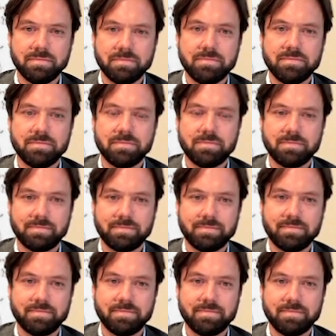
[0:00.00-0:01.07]

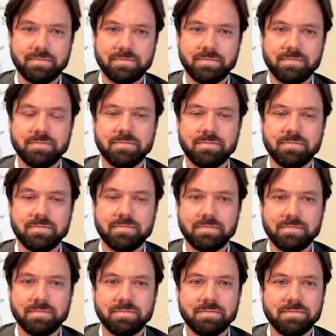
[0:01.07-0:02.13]

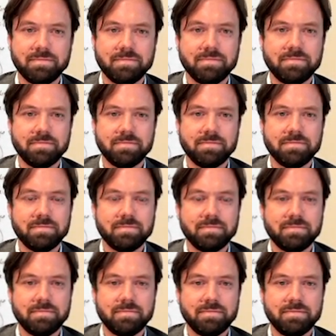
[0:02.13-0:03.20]

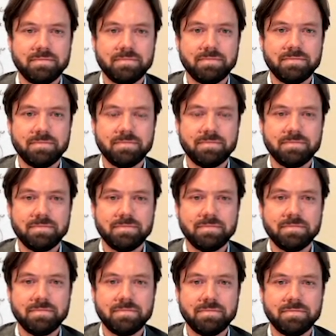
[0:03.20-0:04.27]

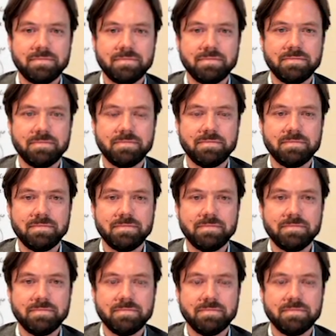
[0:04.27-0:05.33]

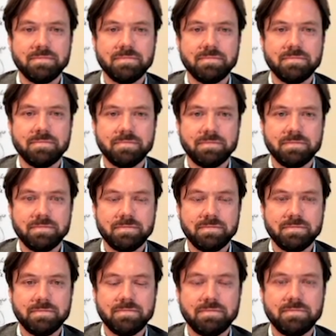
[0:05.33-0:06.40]

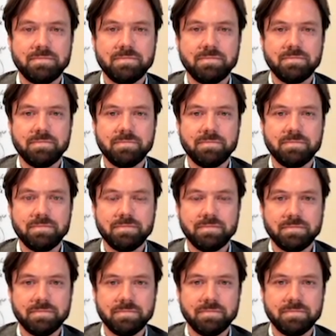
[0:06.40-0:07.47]

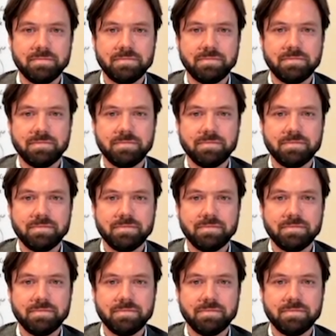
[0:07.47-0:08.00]
No words are spoken by the person on screen.